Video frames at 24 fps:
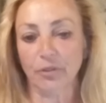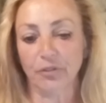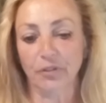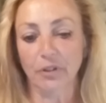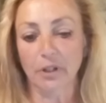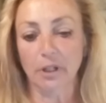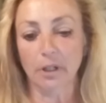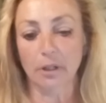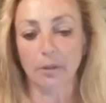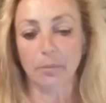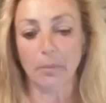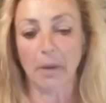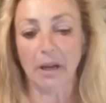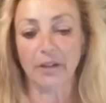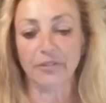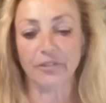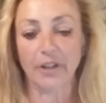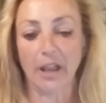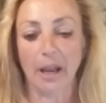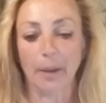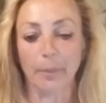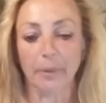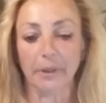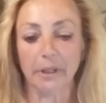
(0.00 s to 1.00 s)
to feed my
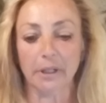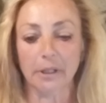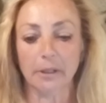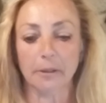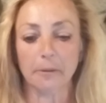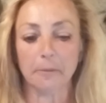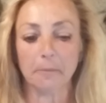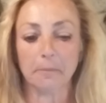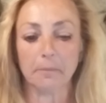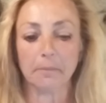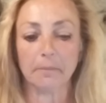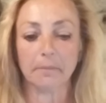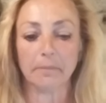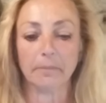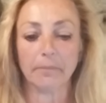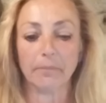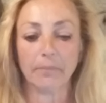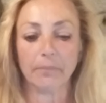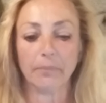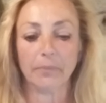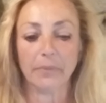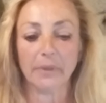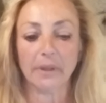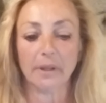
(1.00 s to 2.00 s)
family.
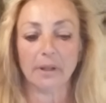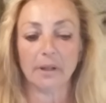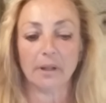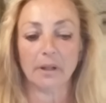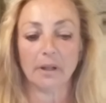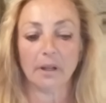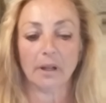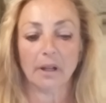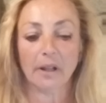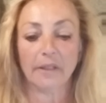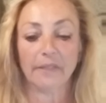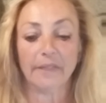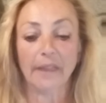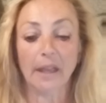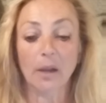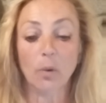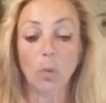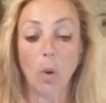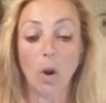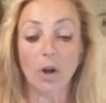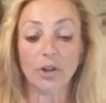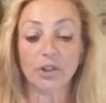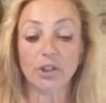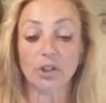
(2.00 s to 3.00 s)
They
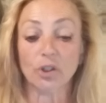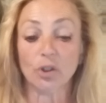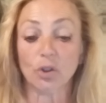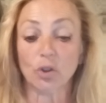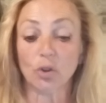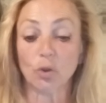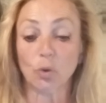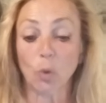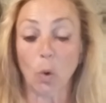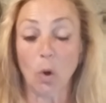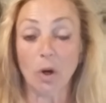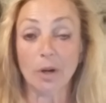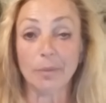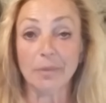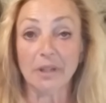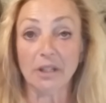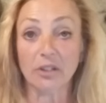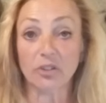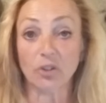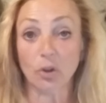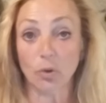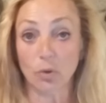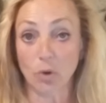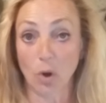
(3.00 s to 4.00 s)
want to destroy me
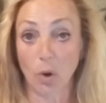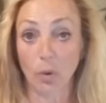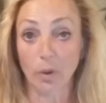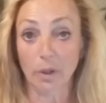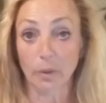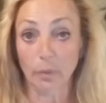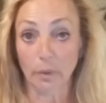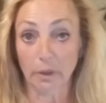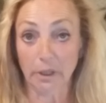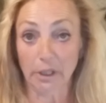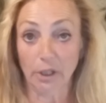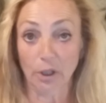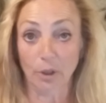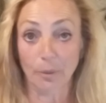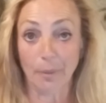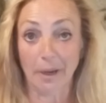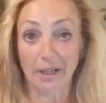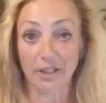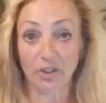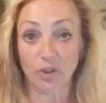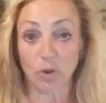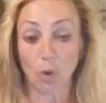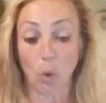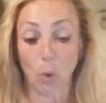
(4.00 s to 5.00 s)
so no one will hear
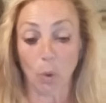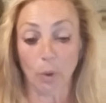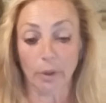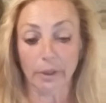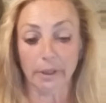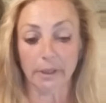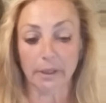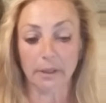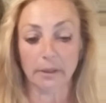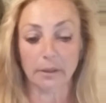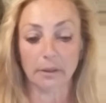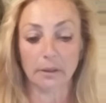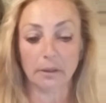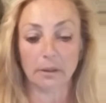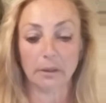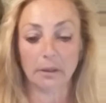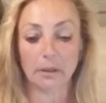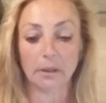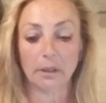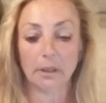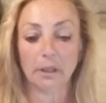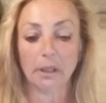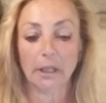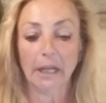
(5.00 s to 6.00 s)
my story.
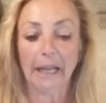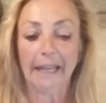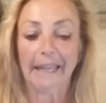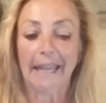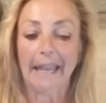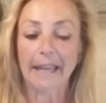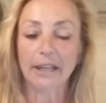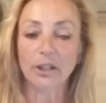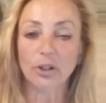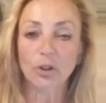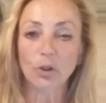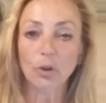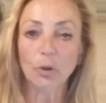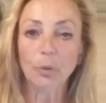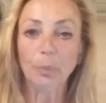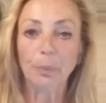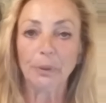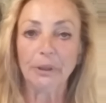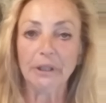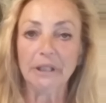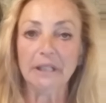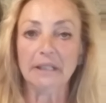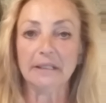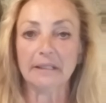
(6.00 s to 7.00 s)
Can you
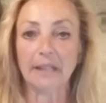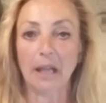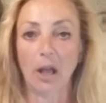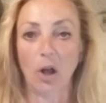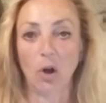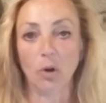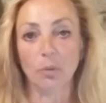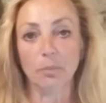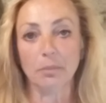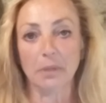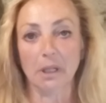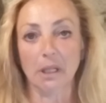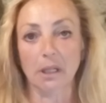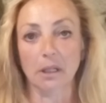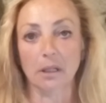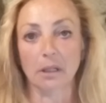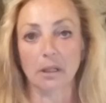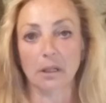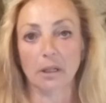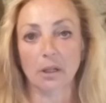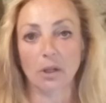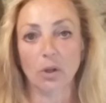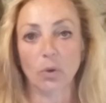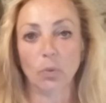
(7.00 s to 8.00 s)
please help me?
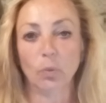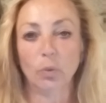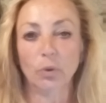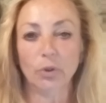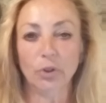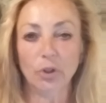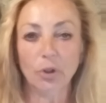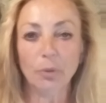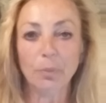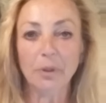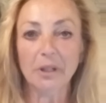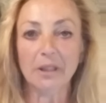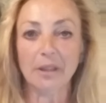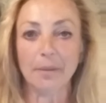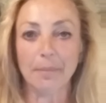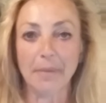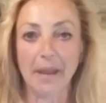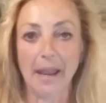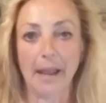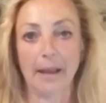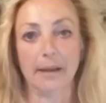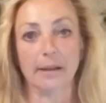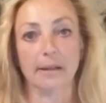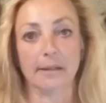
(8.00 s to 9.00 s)
Will you be the
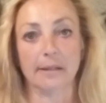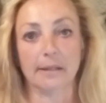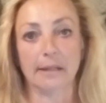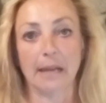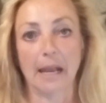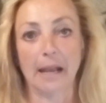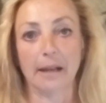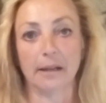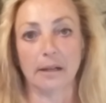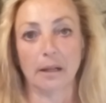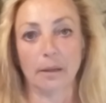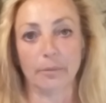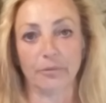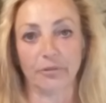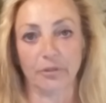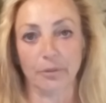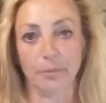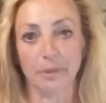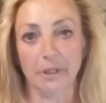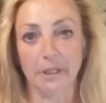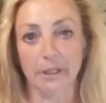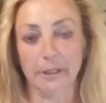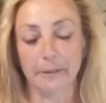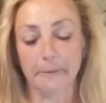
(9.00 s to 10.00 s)
man to stand up
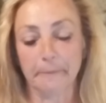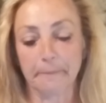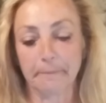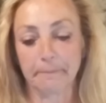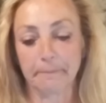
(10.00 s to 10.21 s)
for me?